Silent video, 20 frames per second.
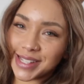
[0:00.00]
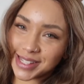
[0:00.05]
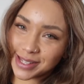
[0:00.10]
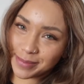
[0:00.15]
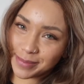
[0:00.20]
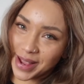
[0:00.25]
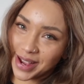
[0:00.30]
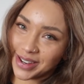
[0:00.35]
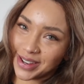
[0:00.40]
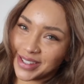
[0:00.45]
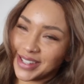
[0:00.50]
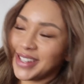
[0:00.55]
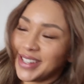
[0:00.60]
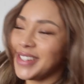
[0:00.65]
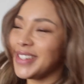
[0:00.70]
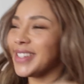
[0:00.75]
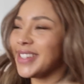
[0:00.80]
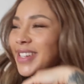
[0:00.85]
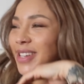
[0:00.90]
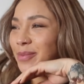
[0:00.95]
is about,
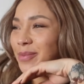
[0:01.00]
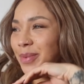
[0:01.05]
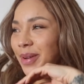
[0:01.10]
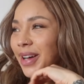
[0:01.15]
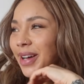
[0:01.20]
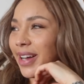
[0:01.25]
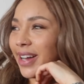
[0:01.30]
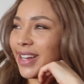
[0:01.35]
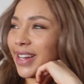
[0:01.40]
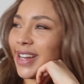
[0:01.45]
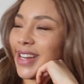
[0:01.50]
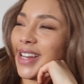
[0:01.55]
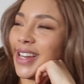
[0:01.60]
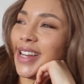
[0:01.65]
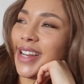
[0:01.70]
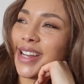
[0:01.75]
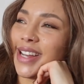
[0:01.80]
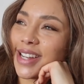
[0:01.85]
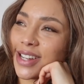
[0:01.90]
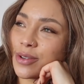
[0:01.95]

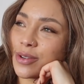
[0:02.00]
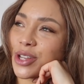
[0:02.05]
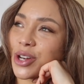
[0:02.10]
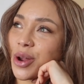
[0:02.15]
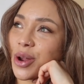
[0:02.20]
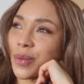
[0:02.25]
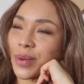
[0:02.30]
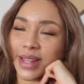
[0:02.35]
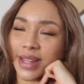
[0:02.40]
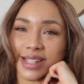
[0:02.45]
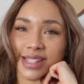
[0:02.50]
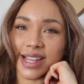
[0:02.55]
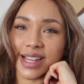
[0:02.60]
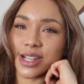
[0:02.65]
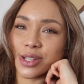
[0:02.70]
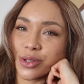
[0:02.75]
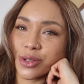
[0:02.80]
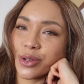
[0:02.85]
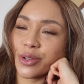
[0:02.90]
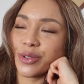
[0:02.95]
but you know, when there's
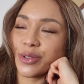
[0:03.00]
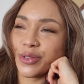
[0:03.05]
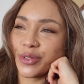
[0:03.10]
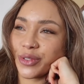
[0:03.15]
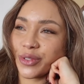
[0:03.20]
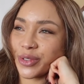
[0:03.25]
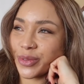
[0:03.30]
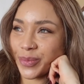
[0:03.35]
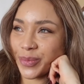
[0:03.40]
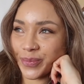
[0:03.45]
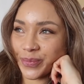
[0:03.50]
like sort of,